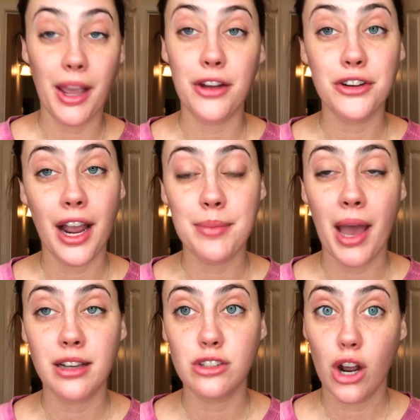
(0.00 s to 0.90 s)
under eye
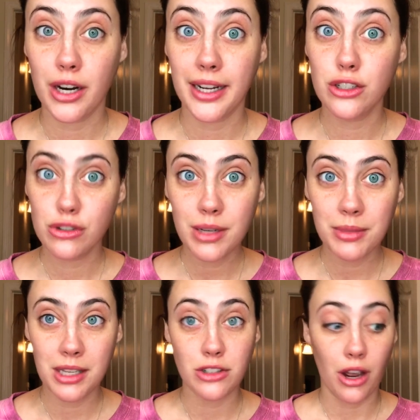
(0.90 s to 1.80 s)
bags are
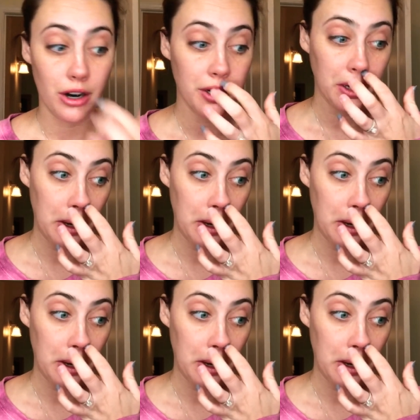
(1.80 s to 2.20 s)
extremely dark,